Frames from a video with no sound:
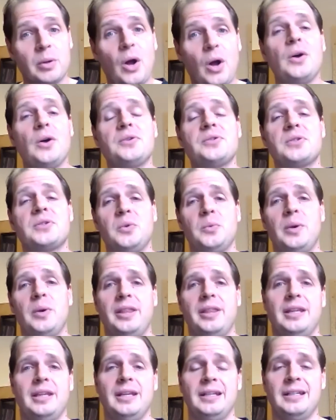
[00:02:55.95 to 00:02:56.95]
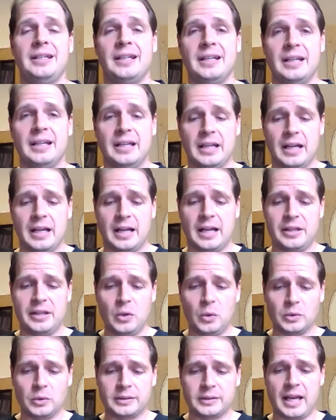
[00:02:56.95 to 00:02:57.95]
but also within
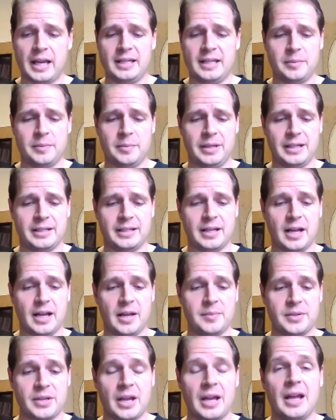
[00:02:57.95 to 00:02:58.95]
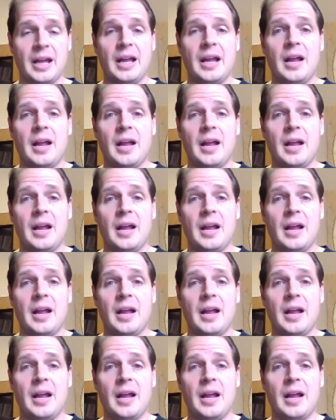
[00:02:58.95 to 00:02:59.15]
the Old Testament at times.